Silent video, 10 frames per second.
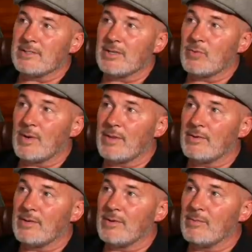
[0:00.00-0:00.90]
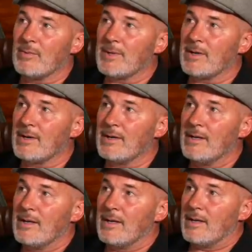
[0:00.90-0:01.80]
has a 2013 Rubicon
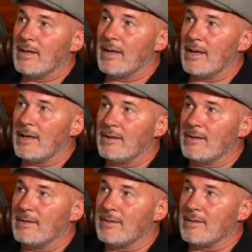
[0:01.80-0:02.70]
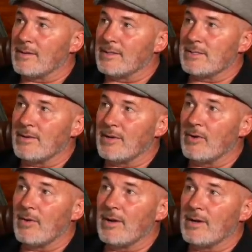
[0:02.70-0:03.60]
and they're considering
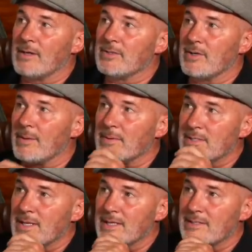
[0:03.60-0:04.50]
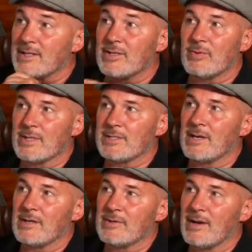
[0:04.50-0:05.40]
going on a trip and saying, is it too risky
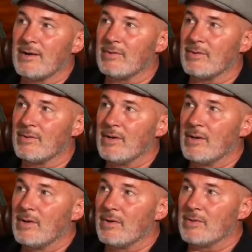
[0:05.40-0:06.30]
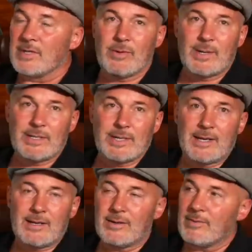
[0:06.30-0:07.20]
to travel, or should I wait to
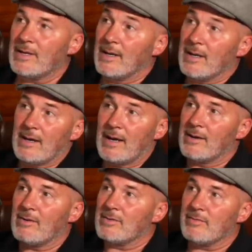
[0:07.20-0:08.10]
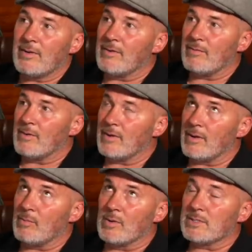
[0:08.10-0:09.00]
get a new one? I don't
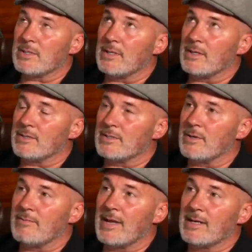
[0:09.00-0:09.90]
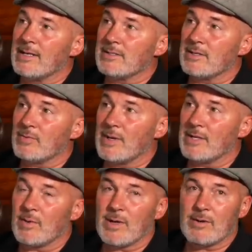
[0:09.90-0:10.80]
know. Vandi is a
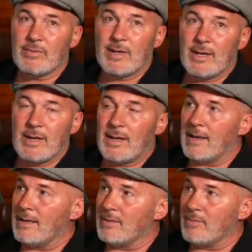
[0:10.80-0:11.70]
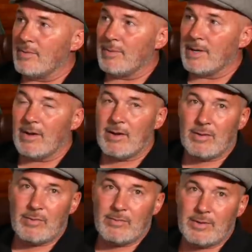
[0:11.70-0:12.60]
2012, and we've been
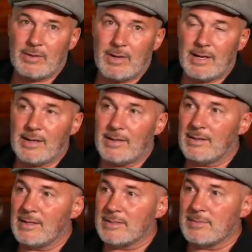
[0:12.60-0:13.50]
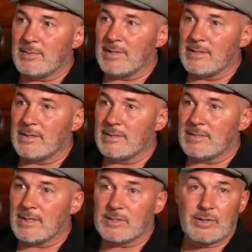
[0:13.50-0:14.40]
all over, and it's been
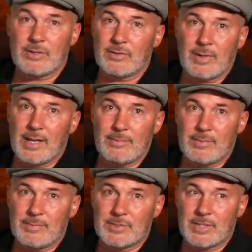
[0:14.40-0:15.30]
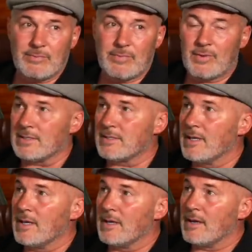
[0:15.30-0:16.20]
such a good, reliable machine for us.
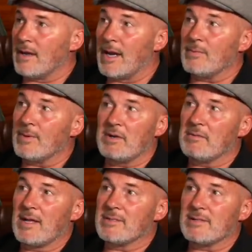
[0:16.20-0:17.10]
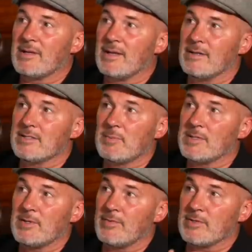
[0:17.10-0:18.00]
I wouldn't hesitate,
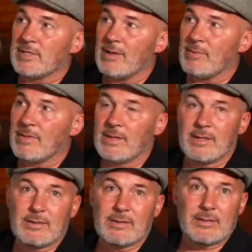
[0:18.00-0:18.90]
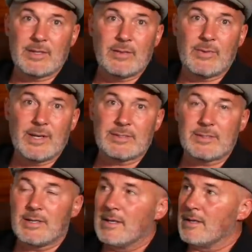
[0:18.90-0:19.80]
especially if you're staying within the
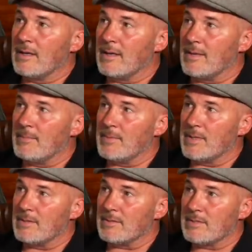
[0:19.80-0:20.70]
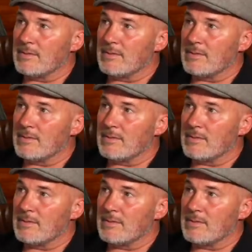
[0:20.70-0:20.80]
U.S. It